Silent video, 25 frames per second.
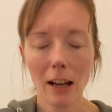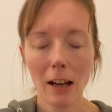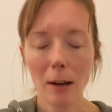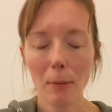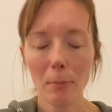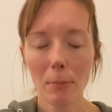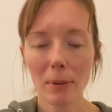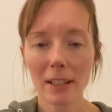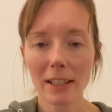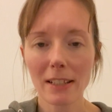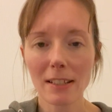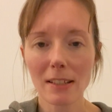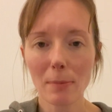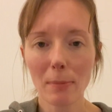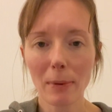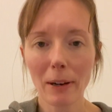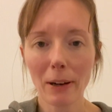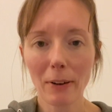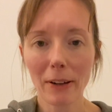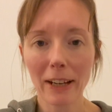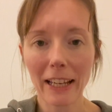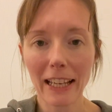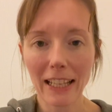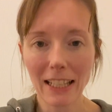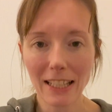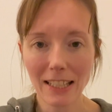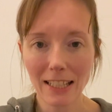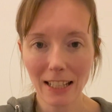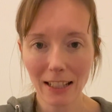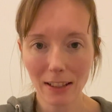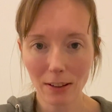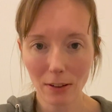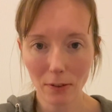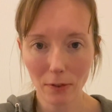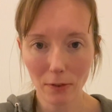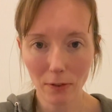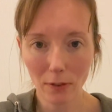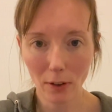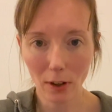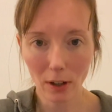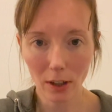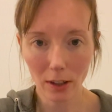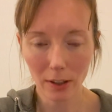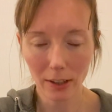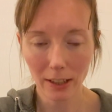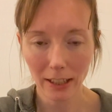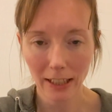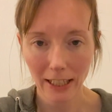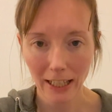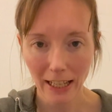but it's about eating the frog.